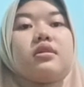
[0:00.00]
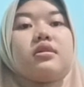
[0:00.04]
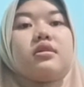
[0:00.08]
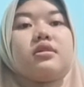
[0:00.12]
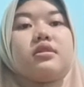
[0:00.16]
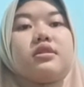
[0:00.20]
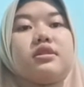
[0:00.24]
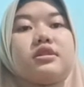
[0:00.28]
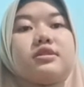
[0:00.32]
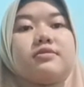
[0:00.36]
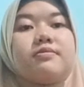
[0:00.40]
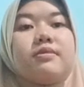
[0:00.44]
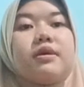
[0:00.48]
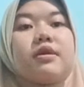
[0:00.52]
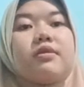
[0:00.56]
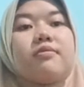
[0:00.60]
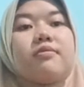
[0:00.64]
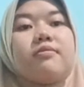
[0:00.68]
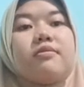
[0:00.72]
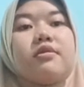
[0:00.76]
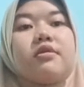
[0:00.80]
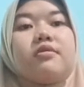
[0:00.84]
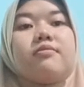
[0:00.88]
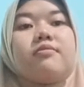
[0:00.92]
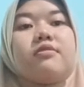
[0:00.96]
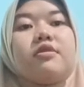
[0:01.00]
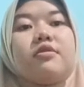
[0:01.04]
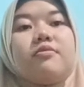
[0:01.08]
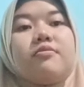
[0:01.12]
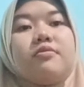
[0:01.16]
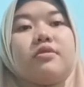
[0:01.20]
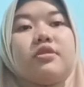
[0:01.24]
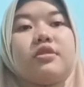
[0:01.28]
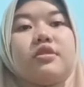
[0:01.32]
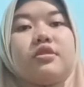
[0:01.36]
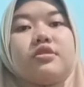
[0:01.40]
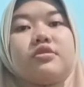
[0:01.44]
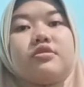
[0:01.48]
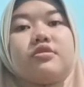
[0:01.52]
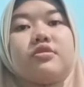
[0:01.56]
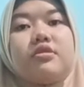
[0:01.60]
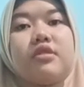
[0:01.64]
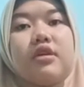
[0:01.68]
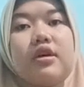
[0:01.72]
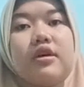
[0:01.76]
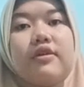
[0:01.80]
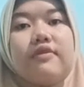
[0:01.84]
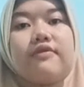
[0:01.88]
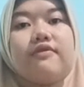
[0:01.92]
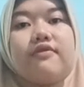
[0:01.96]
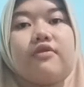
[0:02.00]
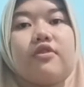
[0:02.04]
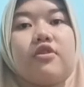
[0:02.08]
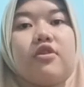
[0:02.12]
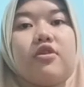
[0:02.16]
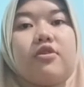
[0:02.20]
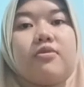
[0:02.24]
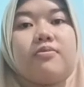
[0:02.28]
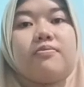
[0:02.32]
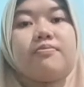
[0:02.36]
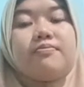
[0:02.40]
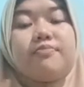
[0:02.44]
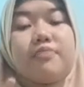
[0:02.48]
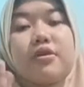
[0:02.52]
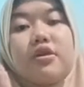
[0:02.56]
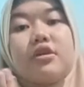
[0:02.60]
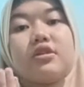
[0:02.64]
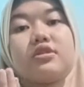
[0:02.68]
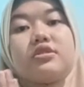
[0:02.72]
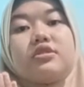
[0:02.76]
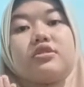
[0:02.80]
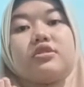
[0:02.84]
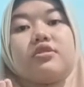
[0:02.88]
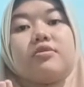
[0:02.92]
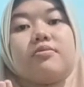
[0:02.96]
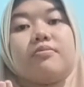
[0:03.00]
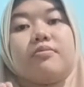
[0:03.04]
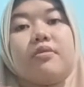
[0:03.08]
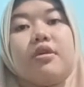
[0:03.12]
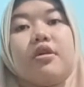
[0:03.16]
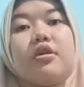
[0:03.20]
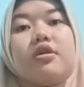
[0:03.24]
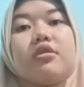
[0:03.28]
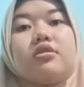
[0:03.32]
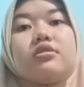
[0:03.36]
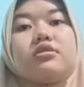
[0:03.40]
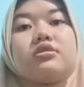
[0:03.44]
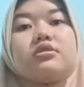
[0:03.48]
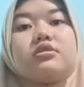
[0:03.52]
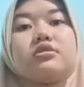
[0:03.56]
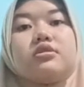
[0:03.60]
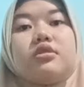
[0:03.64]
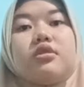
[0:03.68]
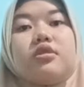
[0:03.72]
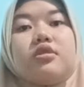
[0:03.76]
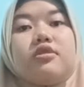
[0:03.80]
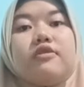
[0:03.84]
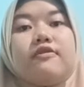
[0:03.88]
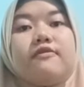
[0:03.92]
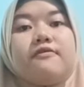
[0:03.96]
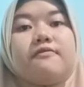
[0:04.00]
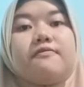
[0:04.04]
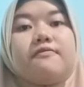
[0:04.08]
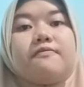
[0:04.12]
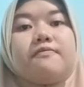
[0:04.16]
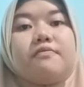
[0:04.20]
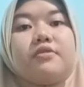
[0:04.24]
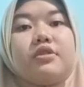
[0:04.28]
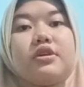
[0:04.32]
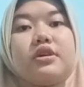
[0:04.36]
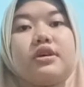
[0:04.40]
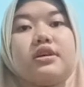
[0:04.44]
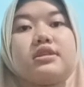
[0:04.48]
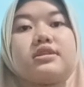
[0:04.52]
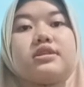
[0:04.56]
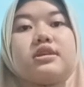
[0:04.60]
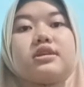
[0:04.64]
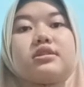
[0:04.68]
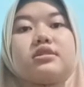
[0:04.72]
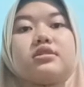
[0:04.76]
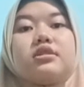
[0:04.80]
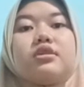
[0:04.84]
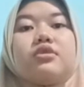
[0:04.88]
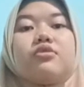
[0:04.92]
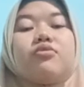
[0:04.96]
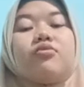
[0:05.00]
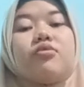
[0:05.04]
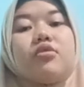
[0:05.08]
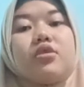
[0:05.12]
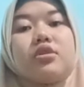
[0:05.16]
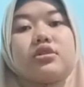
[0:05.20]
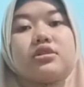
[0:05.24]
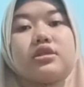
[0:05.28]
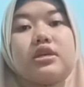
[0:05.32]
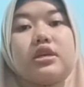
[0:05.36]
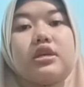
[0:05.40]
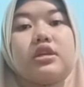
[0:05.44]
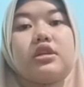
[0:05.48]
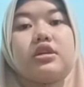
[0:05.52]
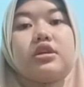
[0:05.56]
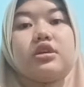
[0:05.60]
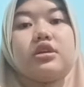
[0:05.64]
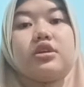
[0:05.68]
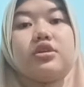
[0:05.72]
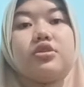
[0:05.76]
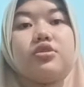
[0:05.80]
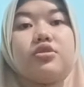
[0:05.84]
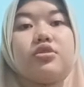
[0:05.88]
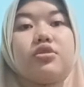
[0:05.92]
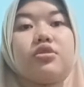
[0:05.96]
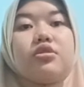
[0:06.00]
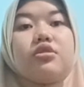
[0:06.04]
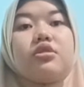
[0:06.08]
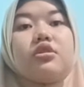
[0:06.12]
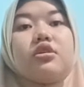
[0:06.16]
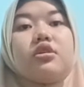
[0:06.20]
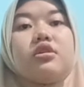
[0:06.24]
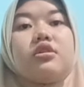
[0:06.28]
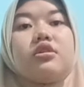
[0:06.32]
This magma may be derived from partial melt of pre-existing rocks in either